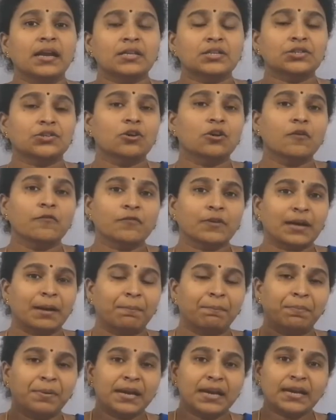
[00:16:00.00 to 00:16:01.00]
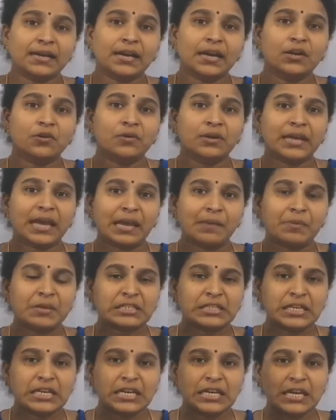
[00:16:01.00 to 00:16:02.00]
instead of completely doing A, B,
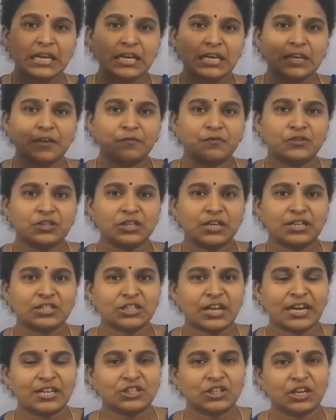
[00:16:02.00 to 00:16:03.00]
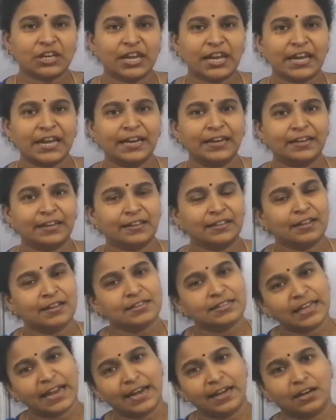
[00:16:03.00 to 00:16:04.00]
C, D, E, F, G, H, I, J, K, L till the
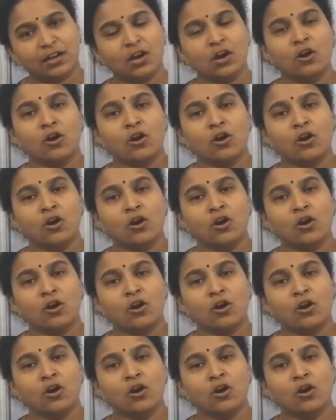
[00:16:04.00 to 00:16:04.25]
Z